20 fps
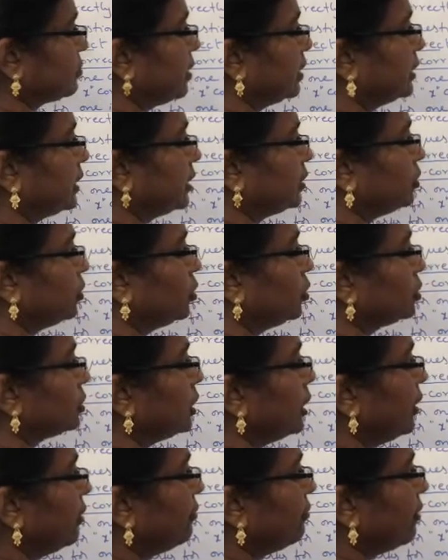What are those?
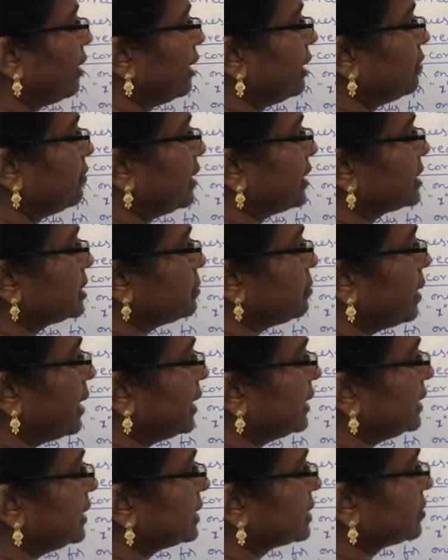5x
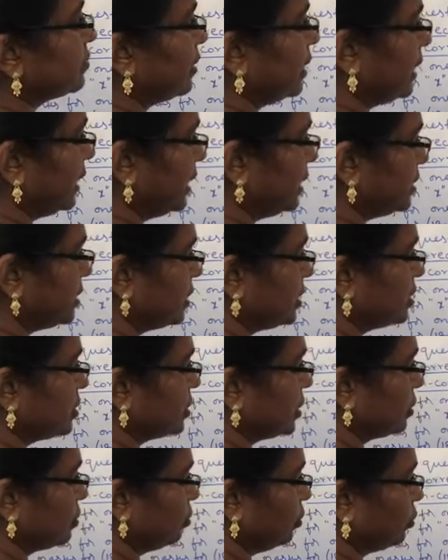minus 180
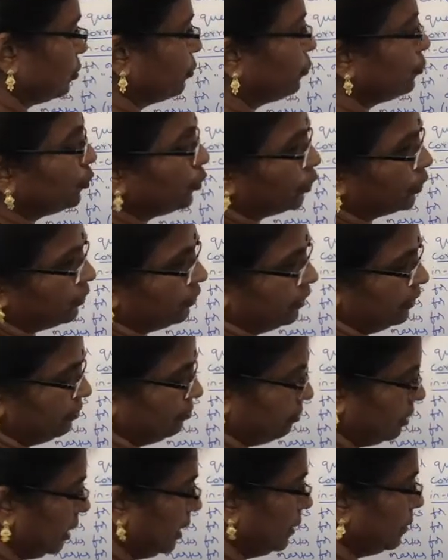is equal to
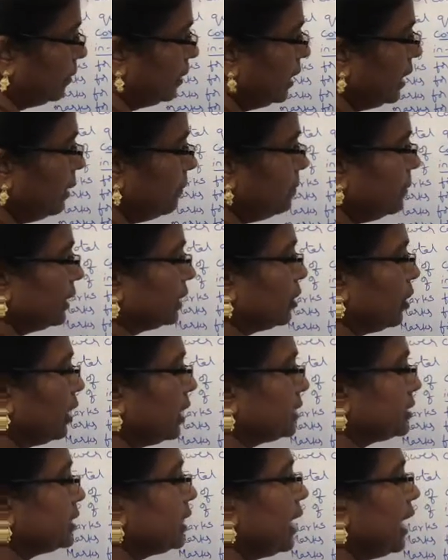450.
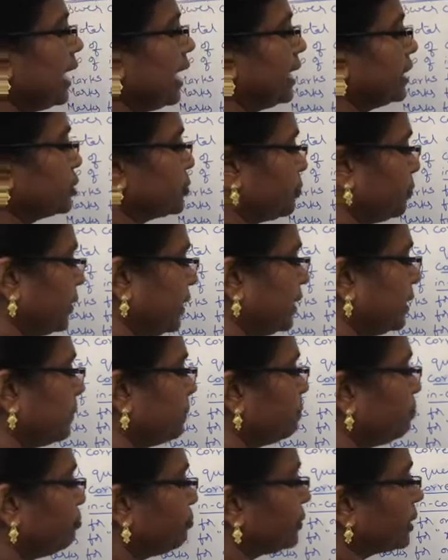Because as per
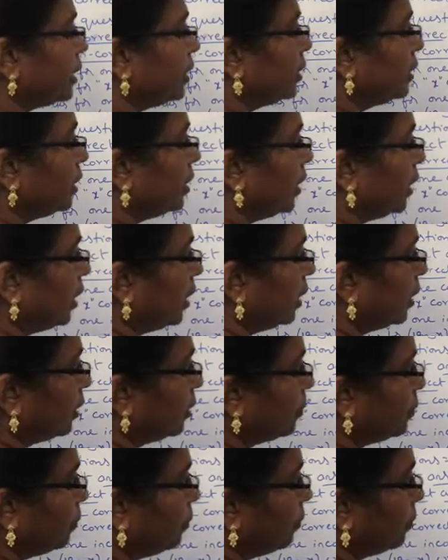
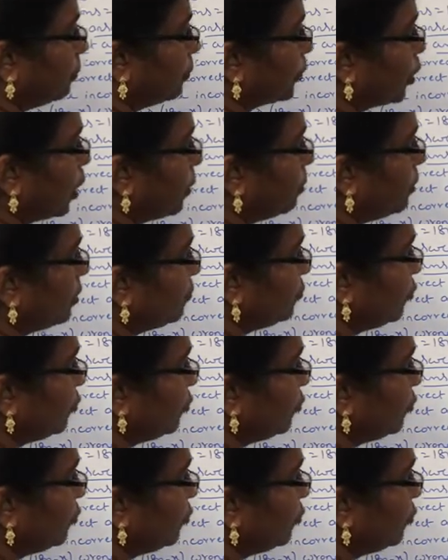um, problem